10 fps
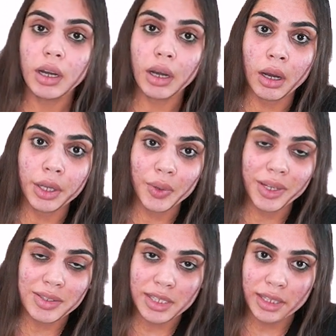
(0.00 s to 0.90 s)
uh, you
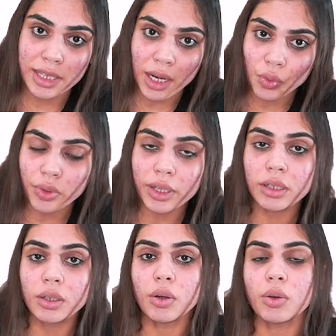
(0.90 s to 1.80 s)
can say that
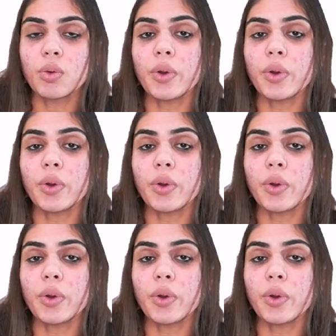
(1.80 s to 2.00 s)
will uh,